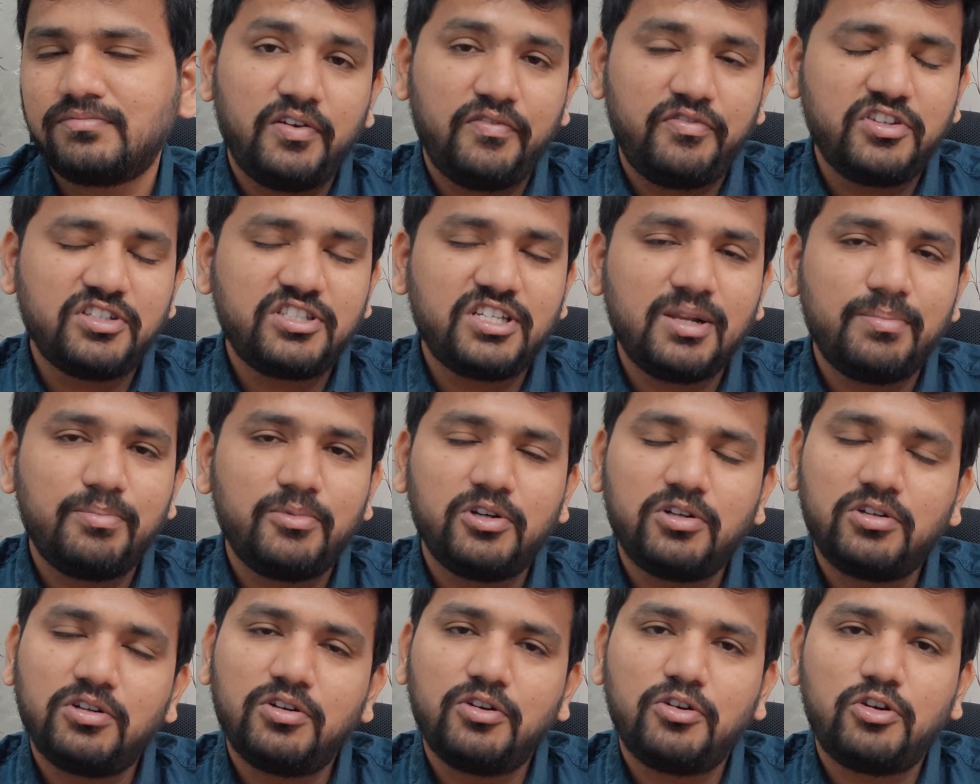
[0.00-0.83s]
If this
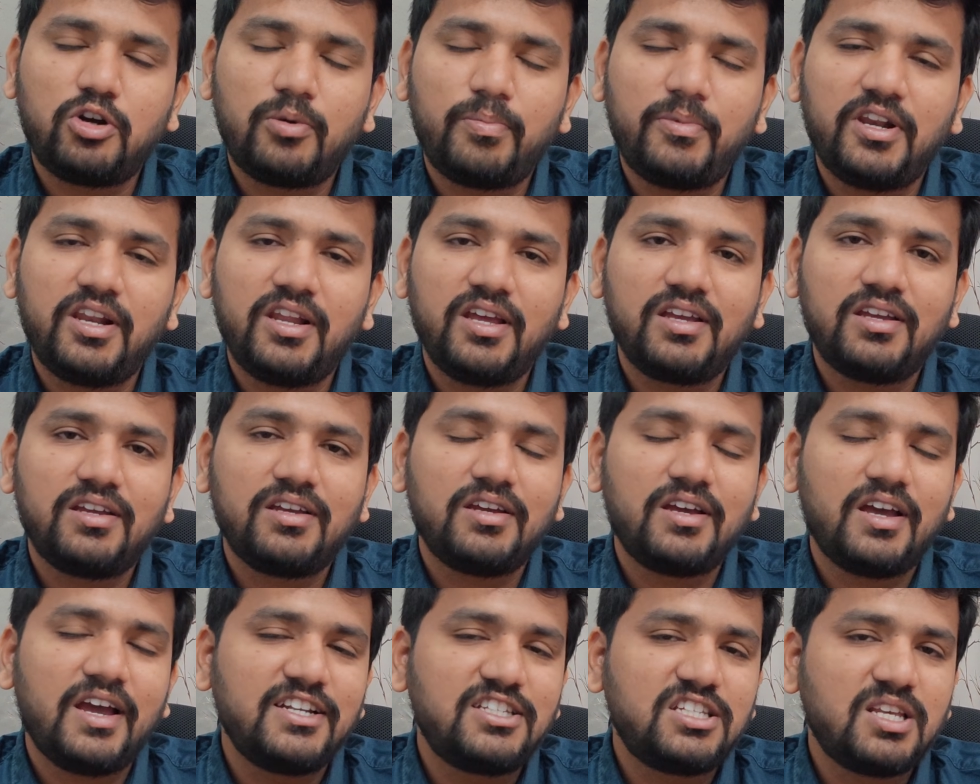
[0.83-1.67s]
helped, drop a like
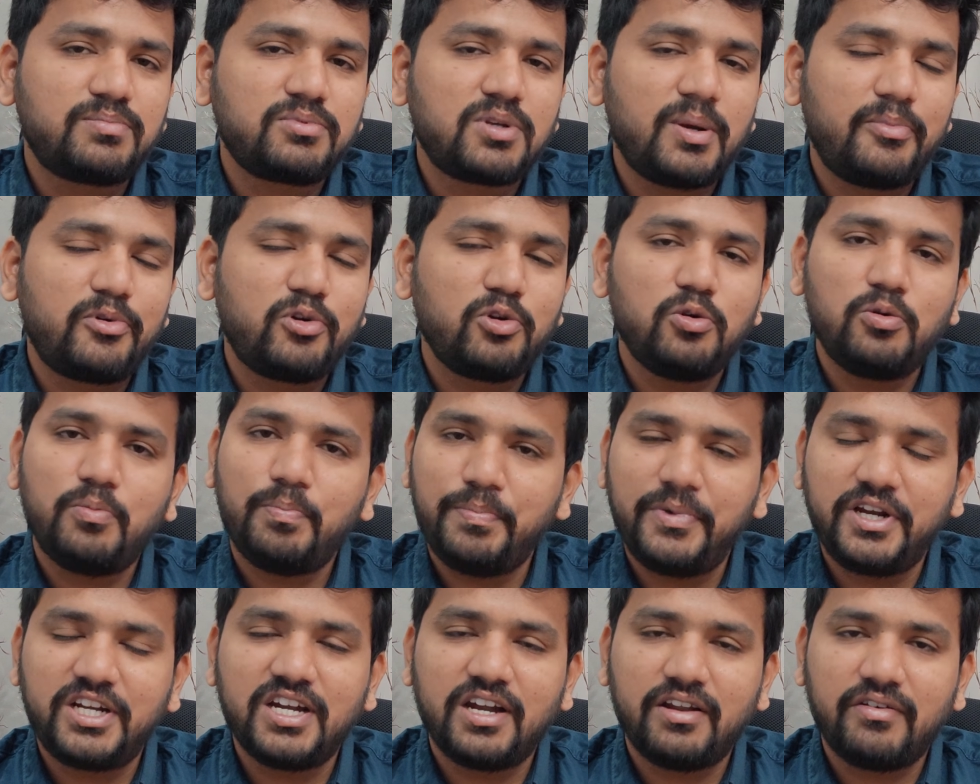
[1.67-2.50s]
and subscribe
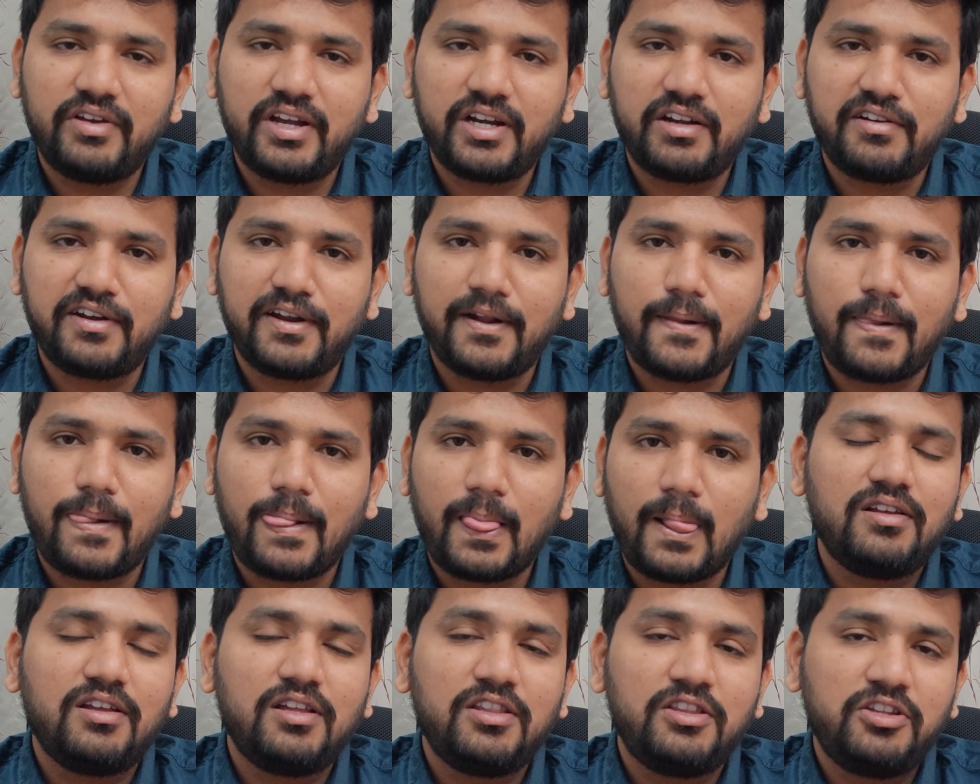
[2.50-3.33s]
to Big Data Factory.
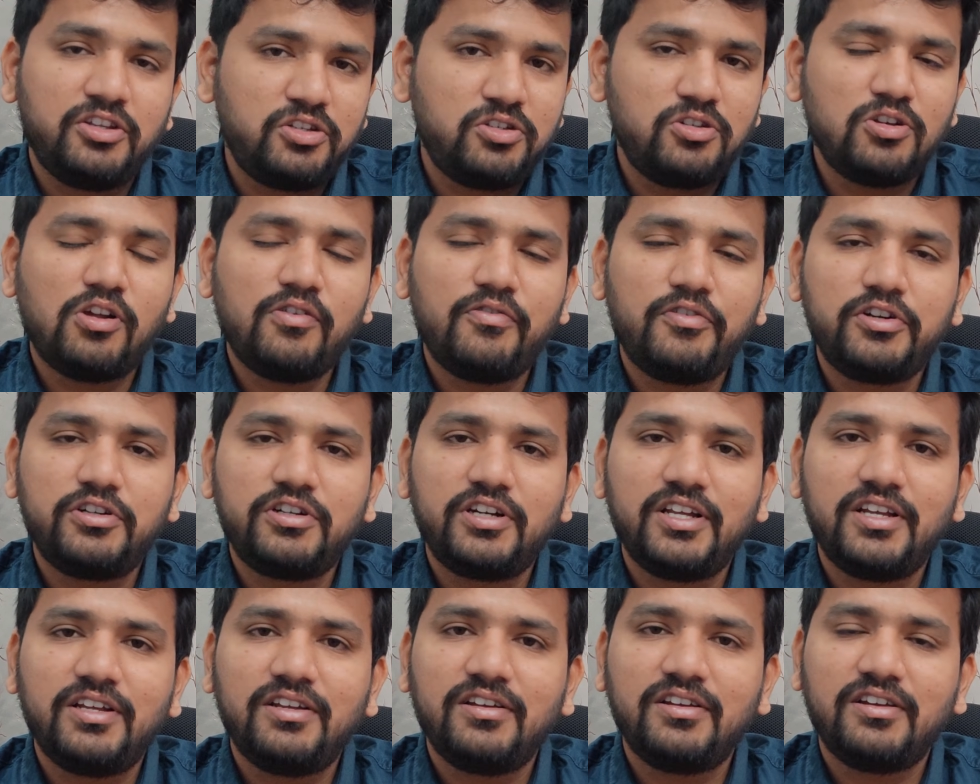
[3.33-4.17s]
This is all for
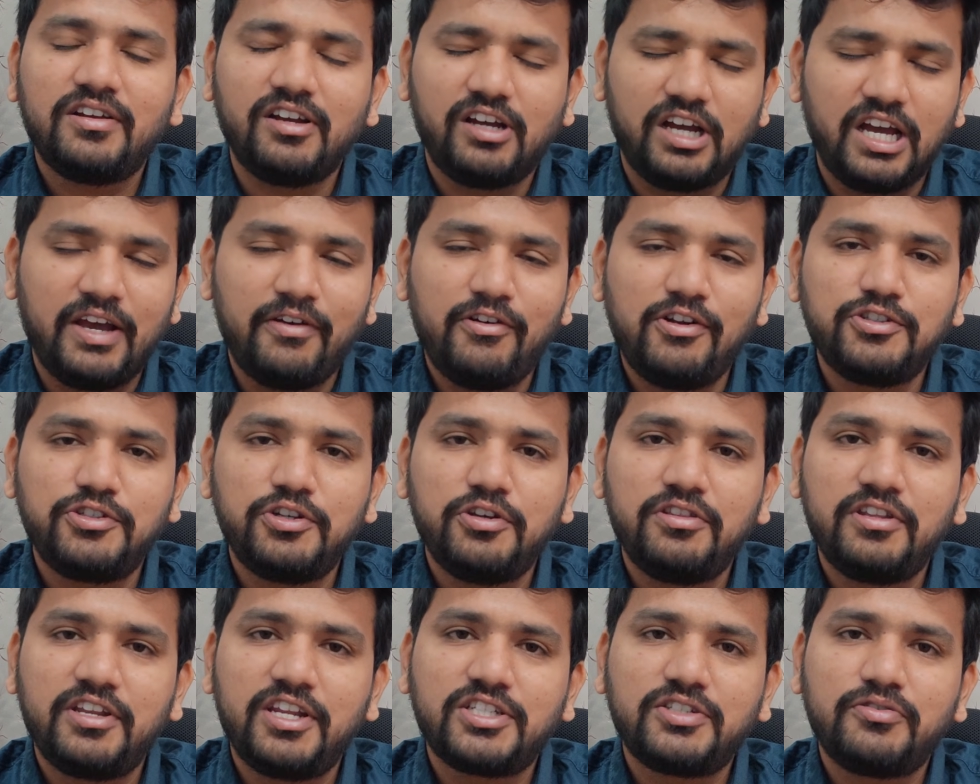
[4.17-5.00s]
today. I will
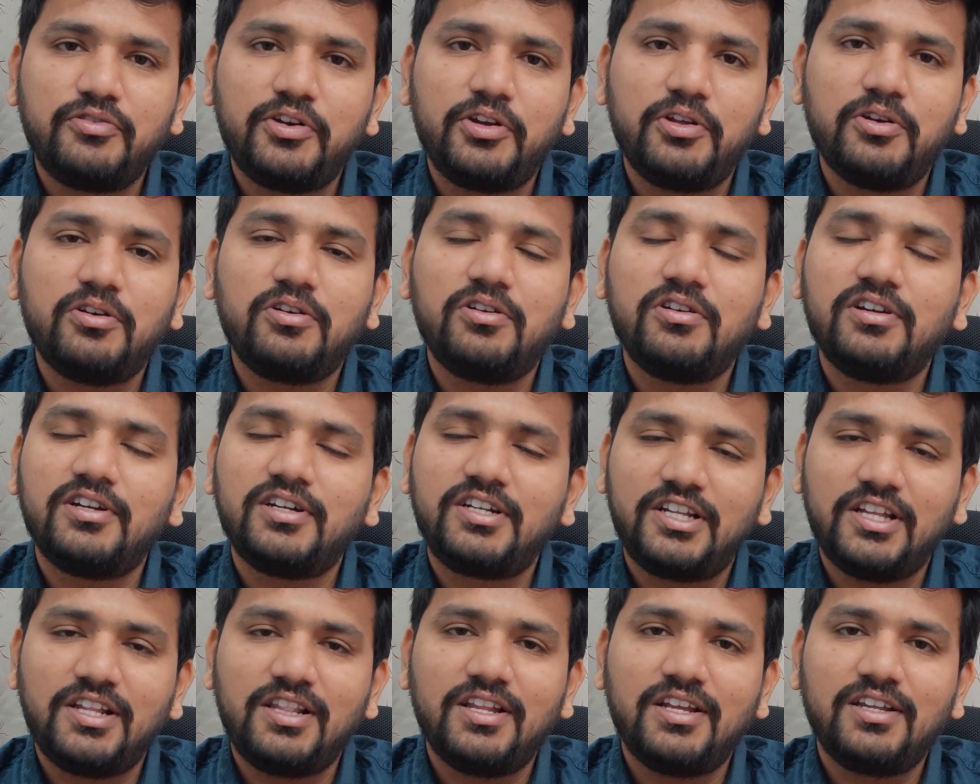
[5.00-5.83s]
see you in the next video.
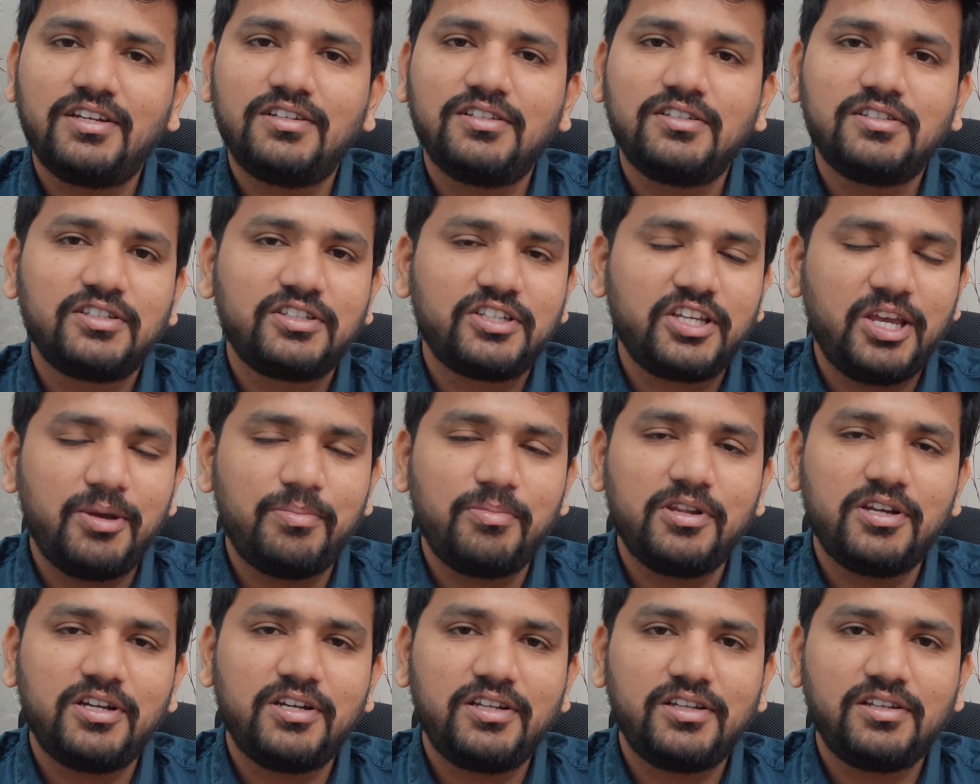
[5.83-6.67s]
Till then,
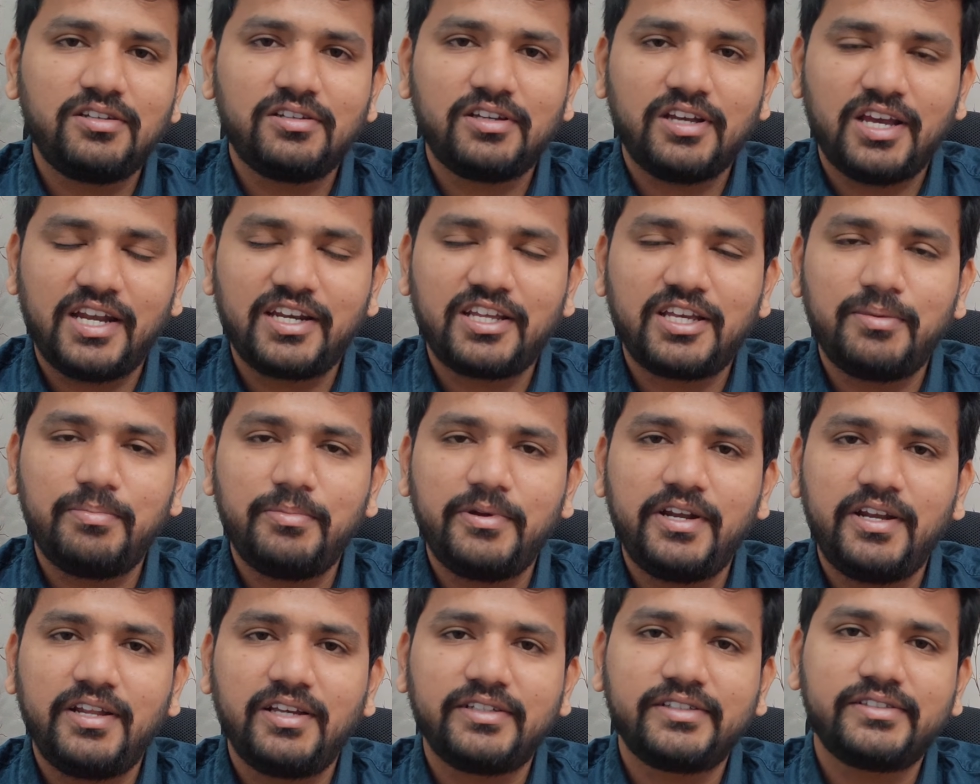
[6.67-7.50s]
keep learning and keep
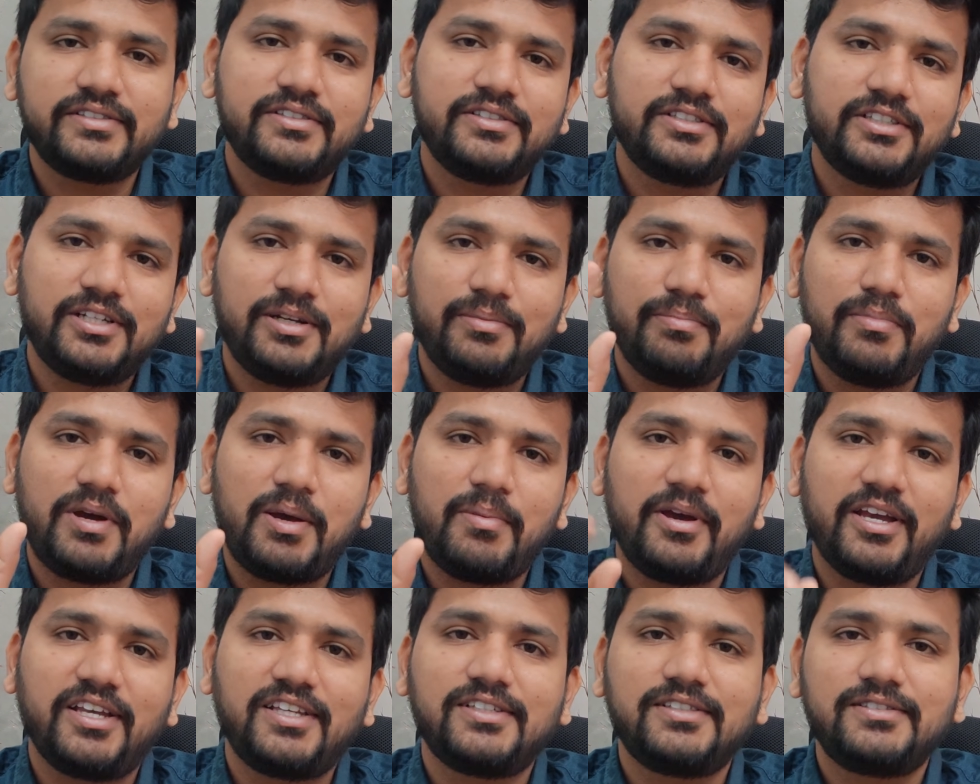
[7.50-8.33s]
building.
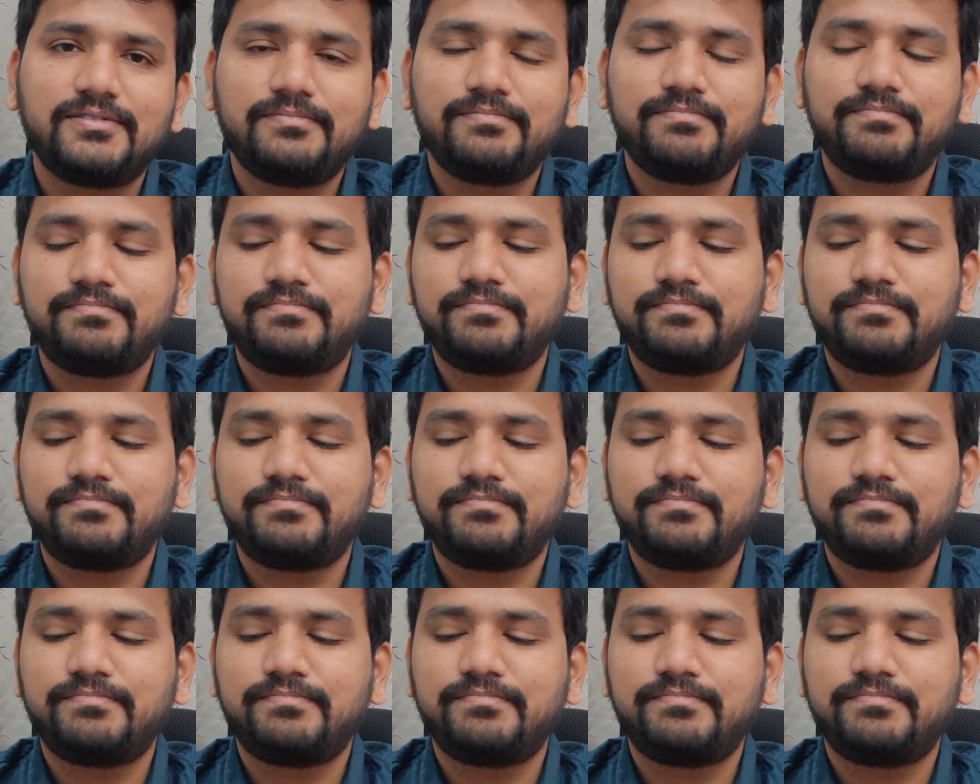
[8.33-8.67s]
Bye bye.